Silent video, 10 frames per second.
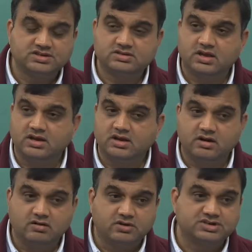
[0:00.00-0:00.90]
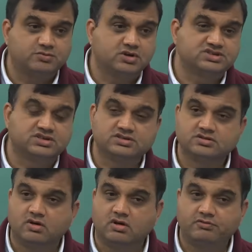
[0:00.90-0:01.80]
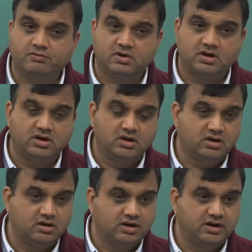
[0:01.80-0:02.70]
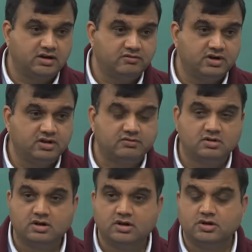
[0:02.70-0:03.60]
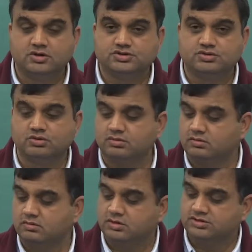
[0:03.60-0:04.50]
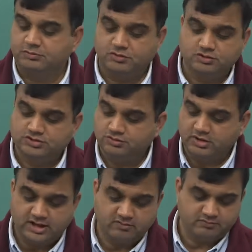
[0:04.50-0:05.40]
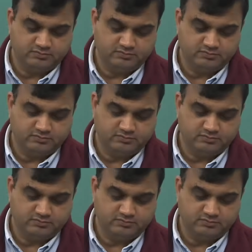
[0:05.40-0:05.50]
as an inverse process of a derivative. So suppose you have